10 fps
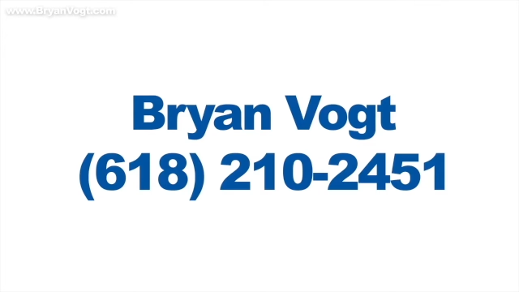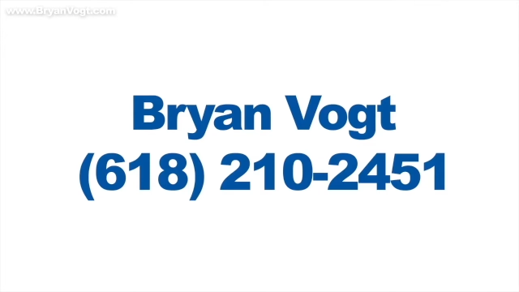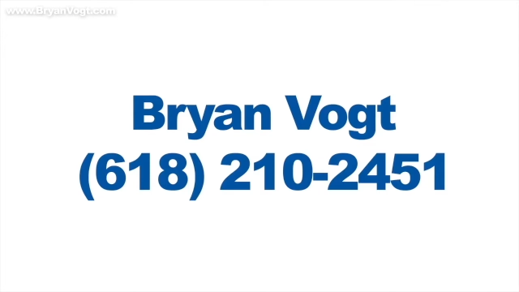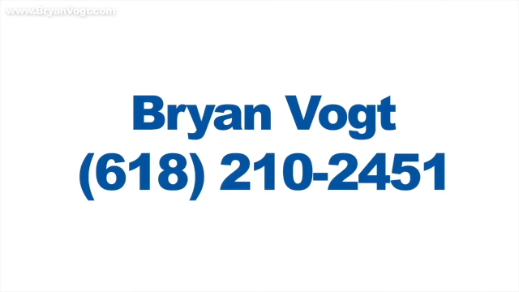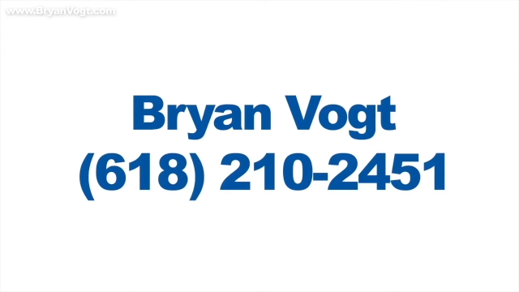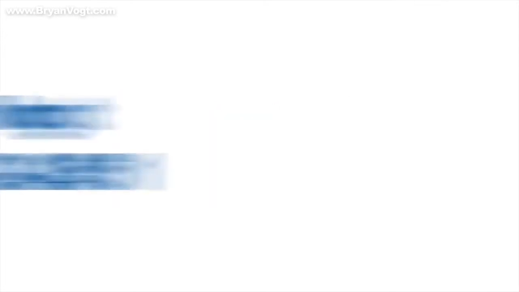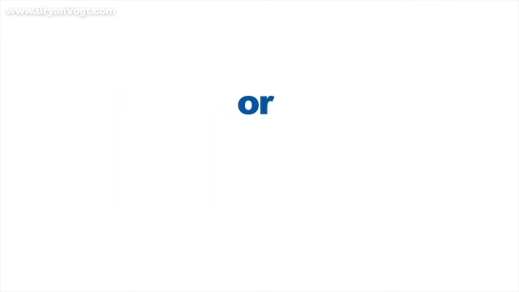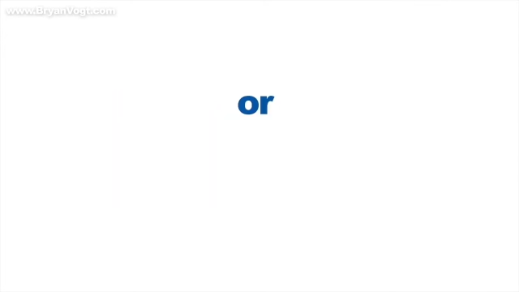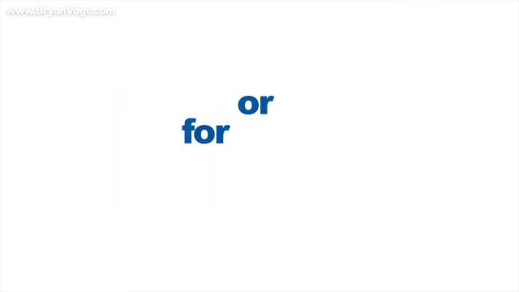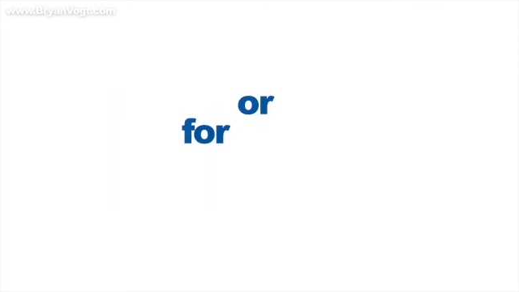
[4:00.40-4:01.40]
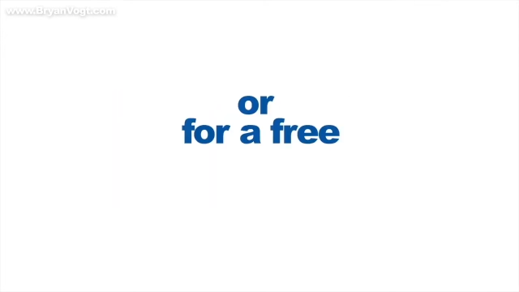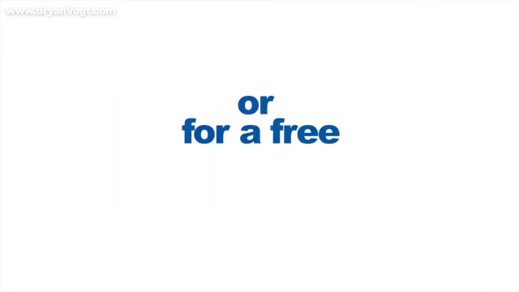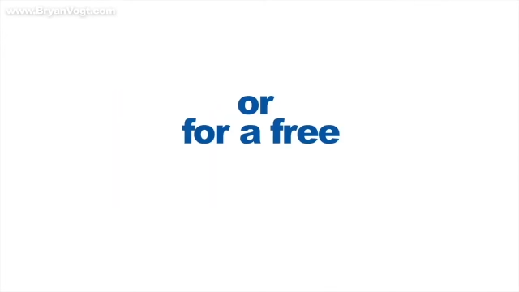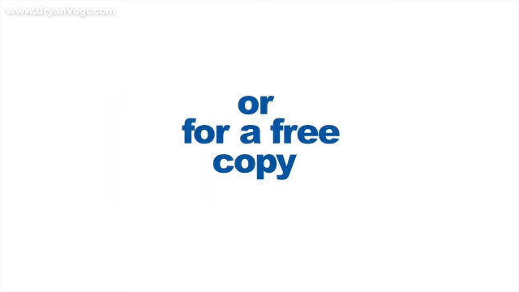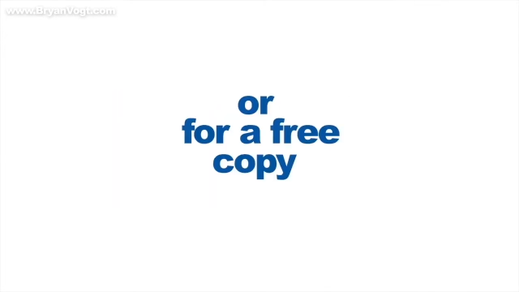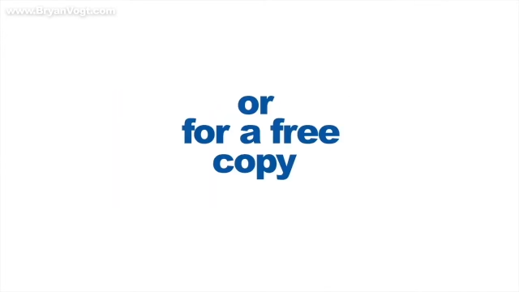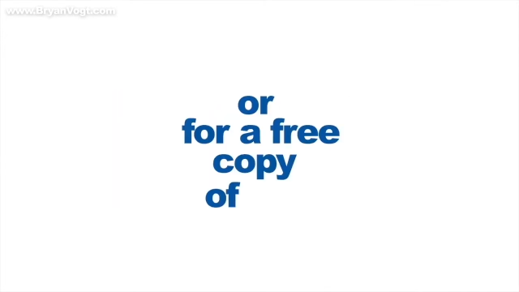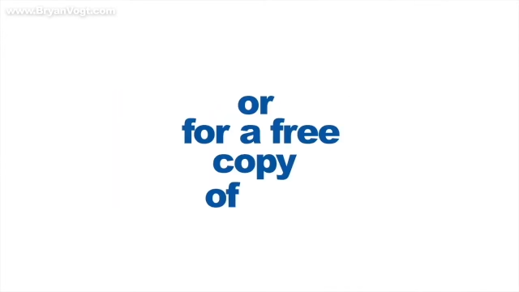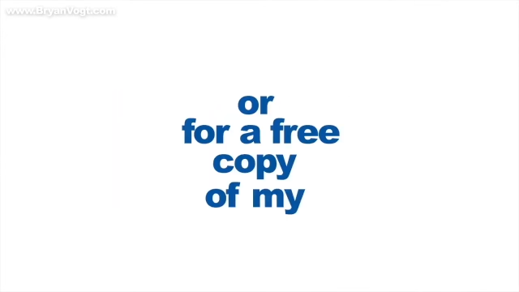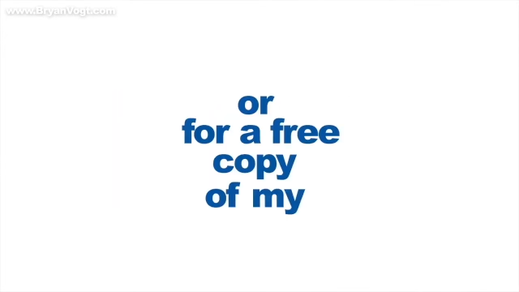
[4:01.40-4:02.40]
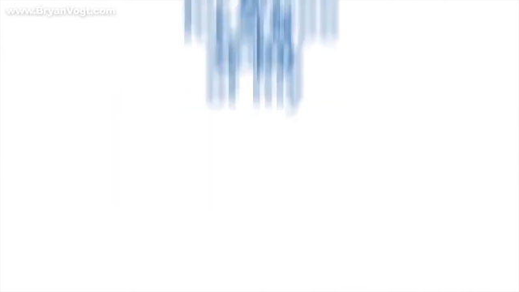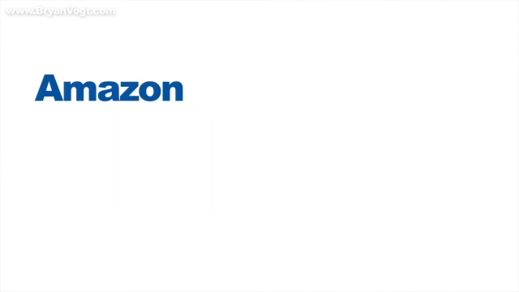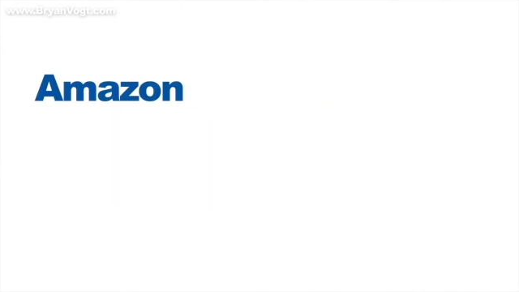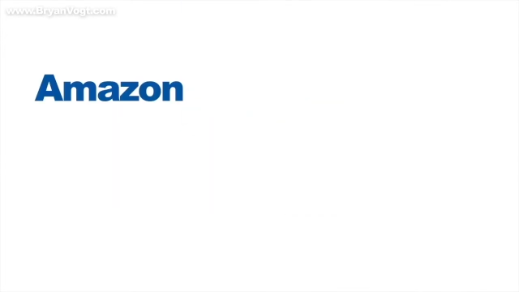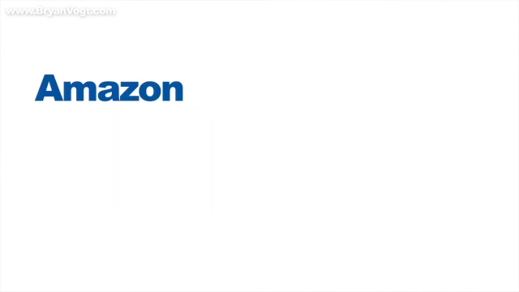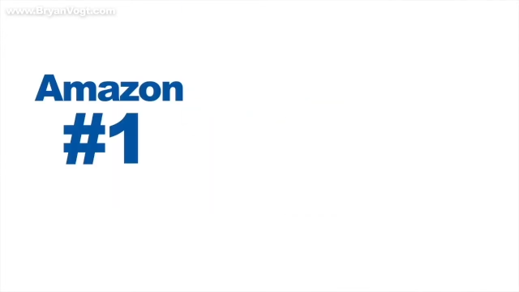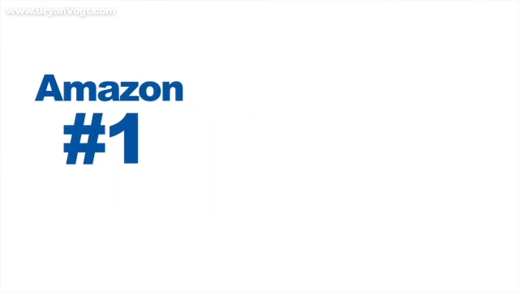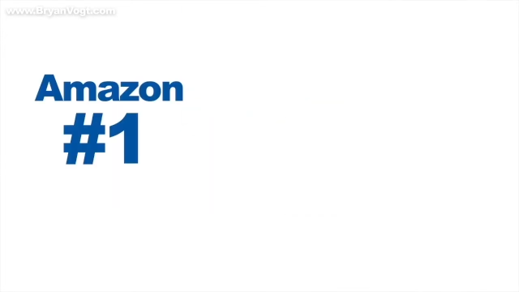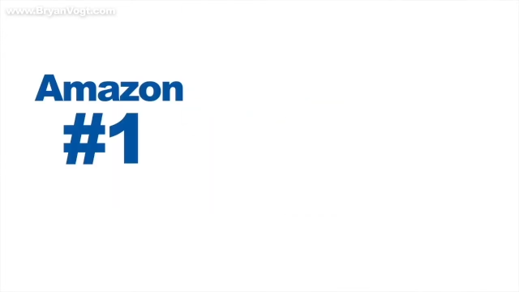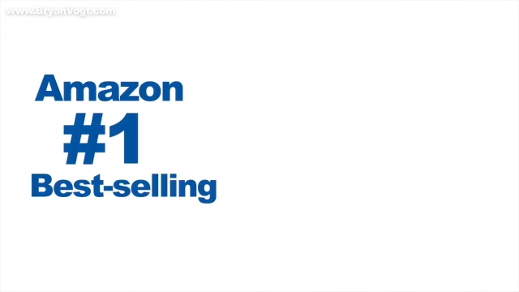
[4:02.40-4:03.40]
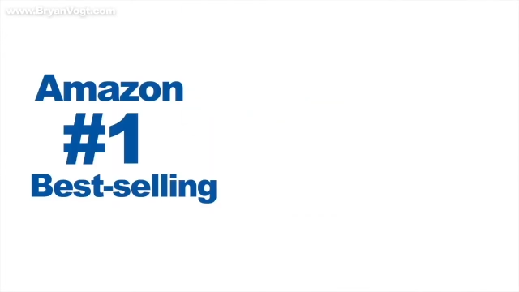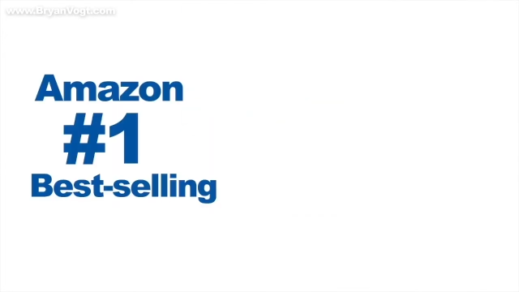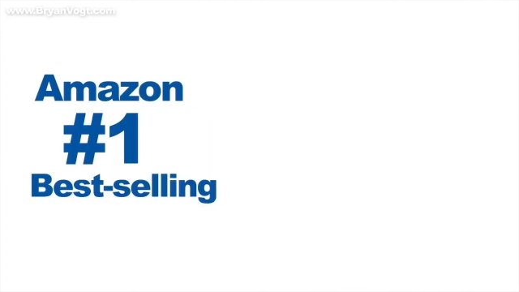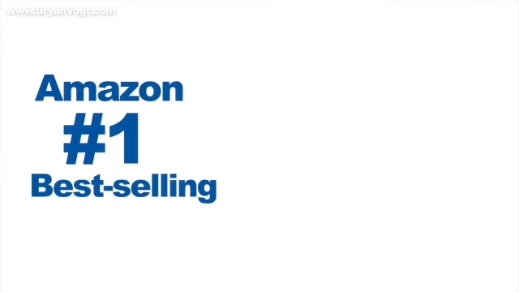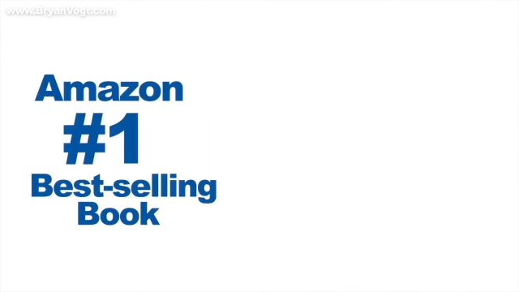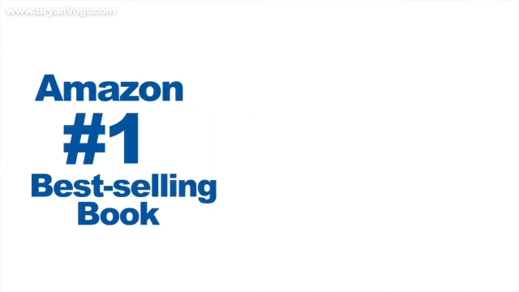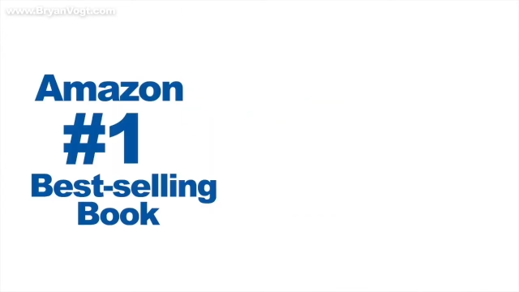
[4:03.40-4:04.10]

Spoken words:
No face is visible, so there are no lips to read.